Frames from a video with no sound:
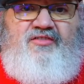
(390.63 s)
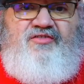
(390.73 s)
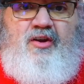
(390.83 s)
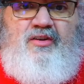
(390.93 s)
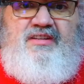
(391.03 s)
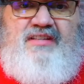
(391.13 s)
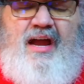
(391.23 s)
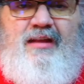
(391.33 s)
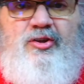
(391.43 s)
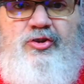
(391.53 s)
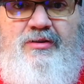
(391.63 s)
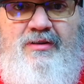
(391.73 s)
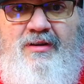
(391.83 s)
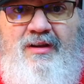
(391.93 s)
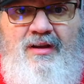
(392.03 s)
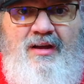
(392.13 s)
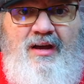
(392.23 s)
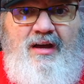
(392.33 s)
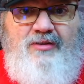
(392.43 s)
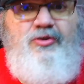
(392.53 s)
fairly stylish.
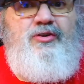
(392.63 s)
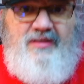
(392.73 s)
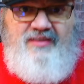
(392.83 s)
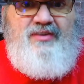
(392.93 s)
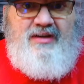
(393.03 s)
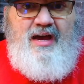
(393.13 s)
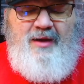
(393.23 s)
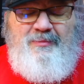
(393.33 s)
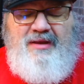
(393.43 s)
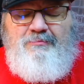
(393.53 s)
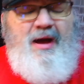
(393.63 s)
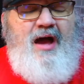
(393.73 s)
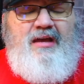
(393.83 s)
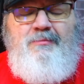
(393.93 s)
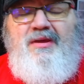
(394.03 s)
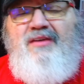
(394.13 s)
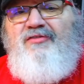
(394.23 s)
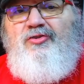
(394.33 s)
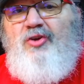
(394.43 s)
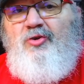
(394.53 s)
You can leave a comment mocking me if
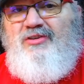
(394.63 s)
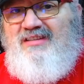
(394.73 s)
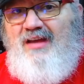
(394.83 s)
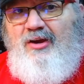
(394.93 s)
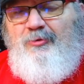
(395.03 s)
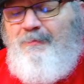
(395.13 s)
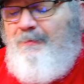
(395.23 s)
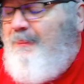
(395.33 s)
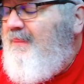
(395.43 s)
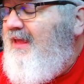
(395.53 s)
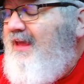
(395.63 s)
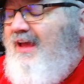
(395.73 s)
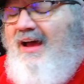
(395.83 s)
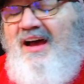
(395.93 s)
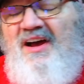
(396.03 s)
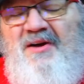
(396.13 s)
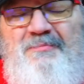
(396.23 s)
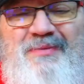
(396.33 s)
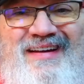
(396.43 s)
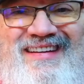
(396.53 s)
you so desire,
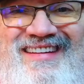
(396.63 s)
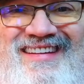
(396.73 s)
but